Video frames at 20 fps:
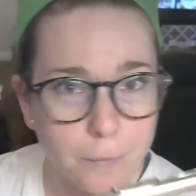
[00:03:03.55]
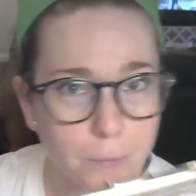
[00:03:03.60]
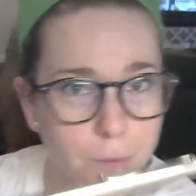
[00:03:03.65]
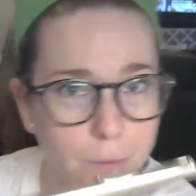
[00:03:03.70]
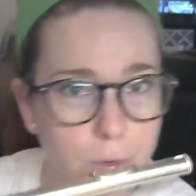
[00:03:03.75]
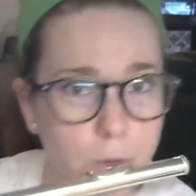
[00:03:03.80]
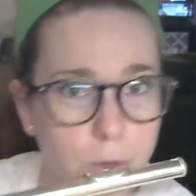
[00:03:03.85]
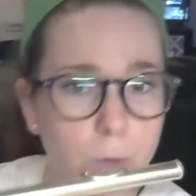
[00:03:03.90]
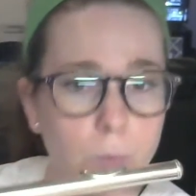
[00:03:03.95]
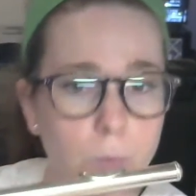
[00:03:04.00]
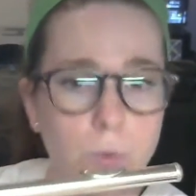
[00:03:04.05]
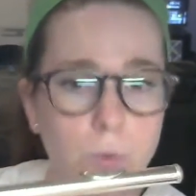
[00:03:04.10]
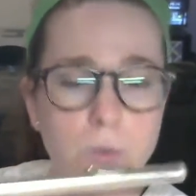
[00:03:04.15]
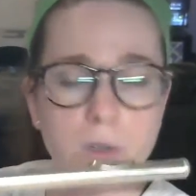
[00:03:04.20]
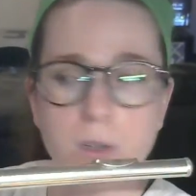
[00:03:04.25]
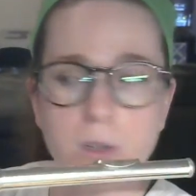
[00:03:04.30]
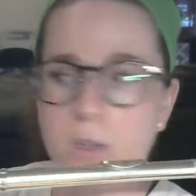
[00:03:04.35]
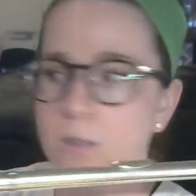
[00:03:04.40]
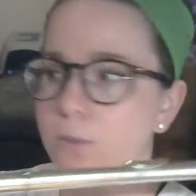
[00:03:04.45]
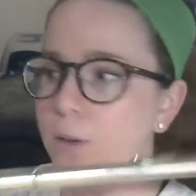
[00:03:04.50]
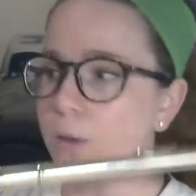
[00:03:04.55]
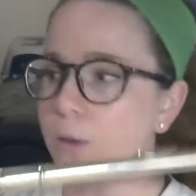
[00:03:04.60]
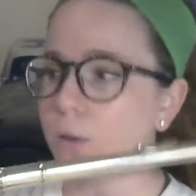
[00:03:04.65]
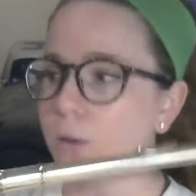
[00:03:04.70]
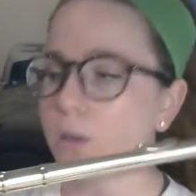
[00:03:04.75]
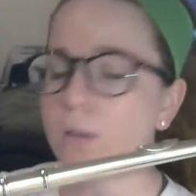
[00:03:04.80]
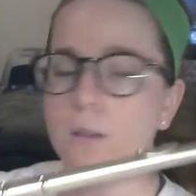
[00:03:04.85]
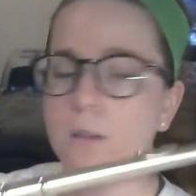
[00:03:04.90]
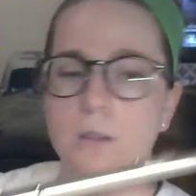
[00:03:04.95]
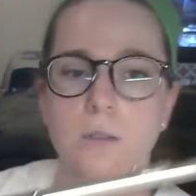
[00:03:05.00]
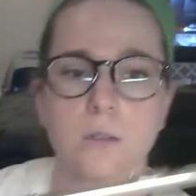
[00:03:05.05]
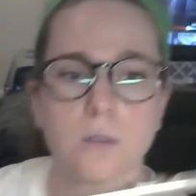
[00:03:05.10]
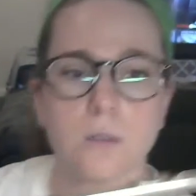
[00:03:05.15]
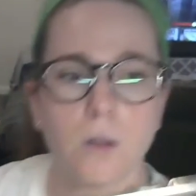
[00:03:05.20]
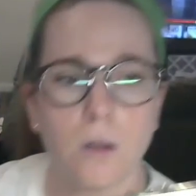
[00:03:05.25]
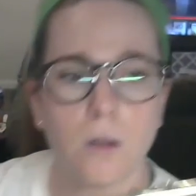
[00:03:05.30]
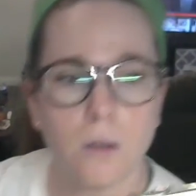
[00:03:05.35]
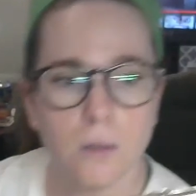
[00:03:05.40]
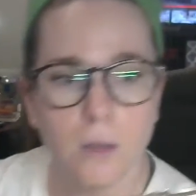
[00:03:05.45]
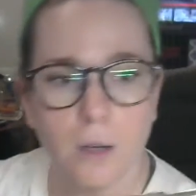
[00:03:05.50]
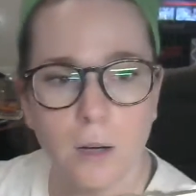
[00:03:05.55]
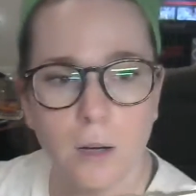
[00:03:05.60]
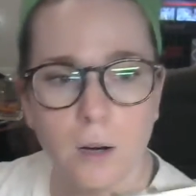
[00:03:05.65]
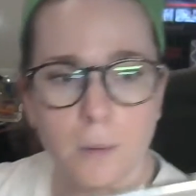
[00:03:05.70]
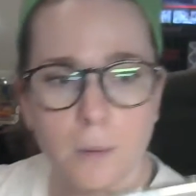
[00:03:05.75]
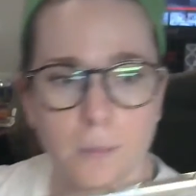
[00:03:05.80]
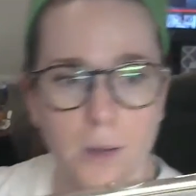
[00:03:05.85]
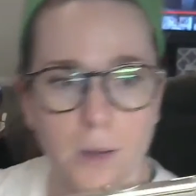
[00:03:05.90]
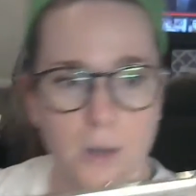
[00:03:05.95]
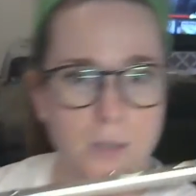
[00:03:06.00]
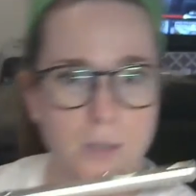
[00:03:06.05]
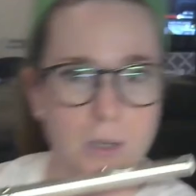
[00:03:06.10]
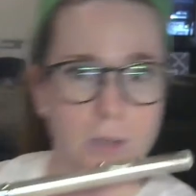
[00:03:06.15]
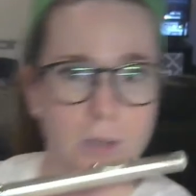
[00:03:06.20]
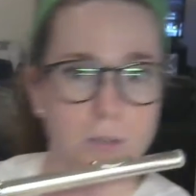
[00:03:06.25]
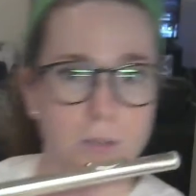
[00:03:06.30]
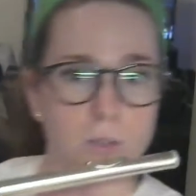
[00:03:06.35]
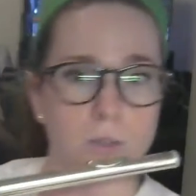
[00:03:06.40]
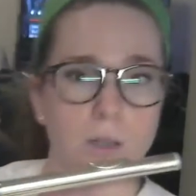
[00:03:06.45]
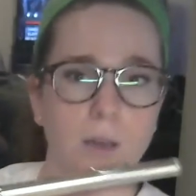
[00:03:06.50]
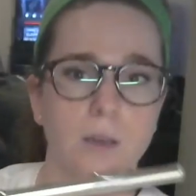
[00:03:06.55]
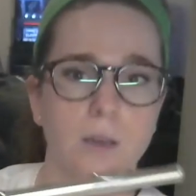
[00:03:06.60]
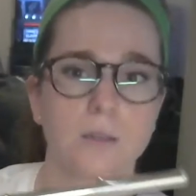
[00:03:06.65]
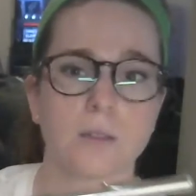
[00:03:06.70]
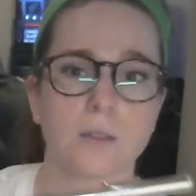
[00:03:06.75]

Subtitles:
So using this fingering, this is called a harmonics exercise.